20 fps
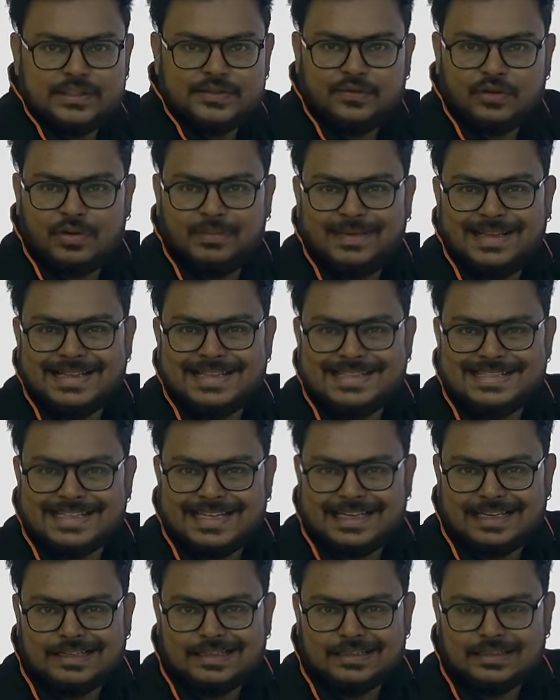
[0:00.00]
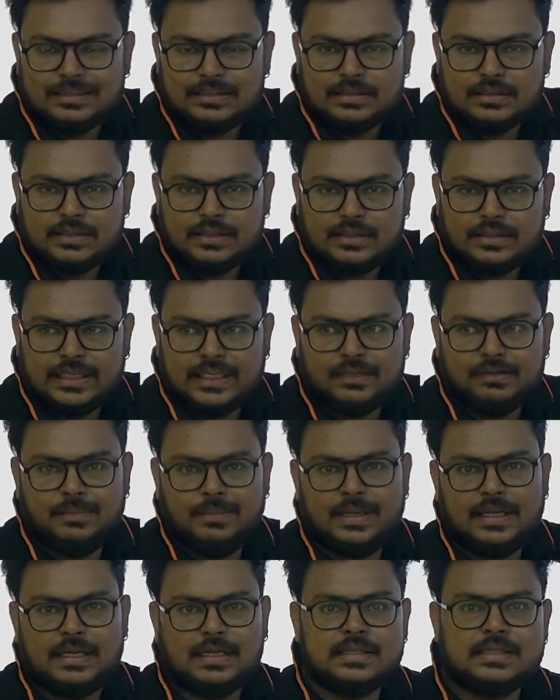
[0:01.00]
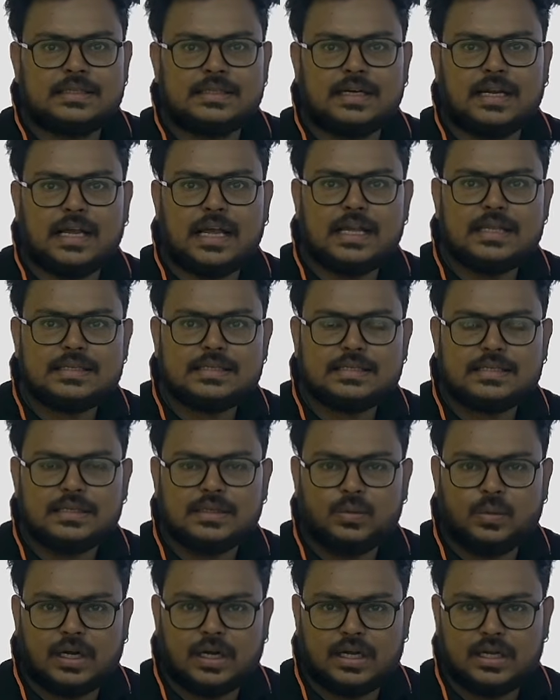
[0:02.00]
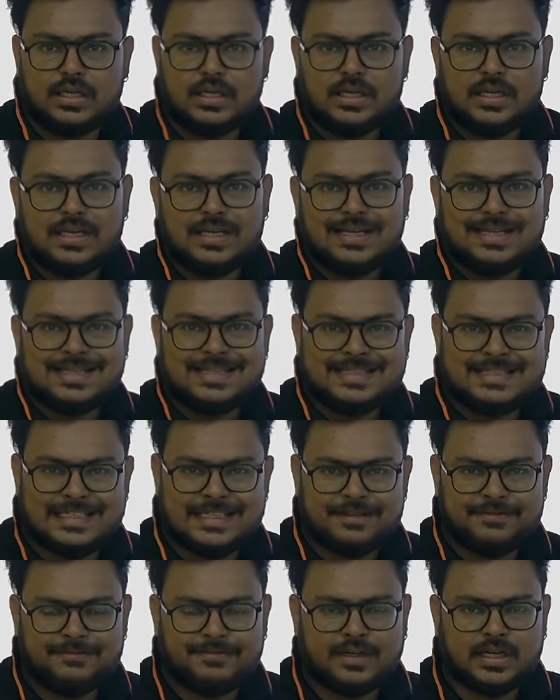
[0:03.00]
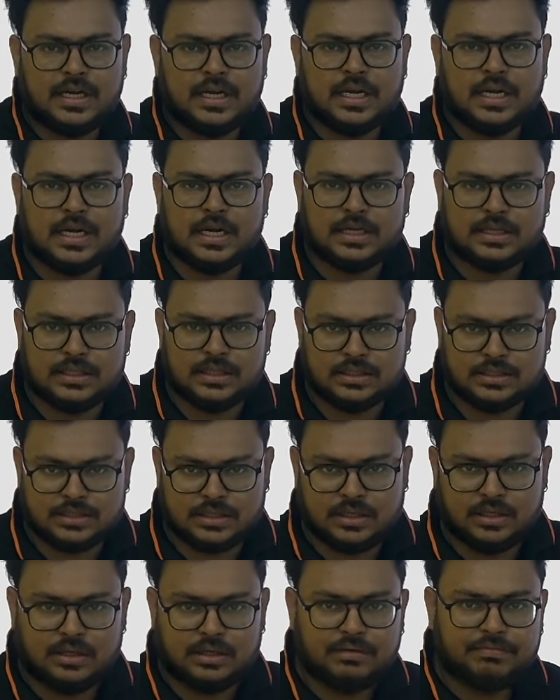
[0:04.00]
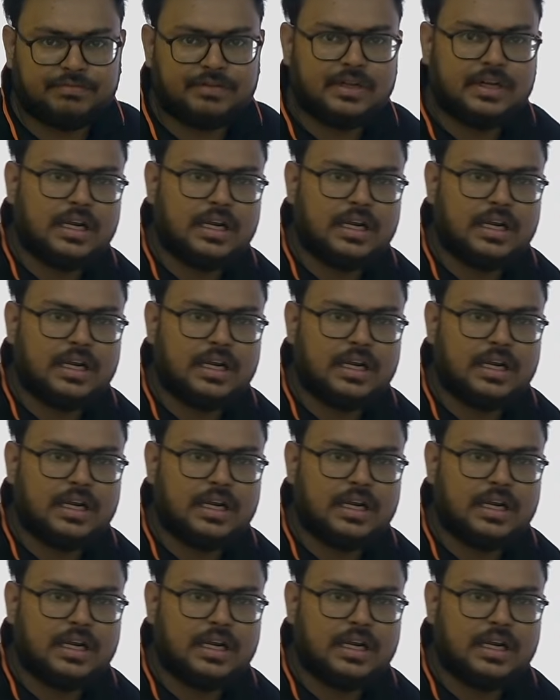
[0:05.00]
from inside, that will be considered as what? Chief characteristic of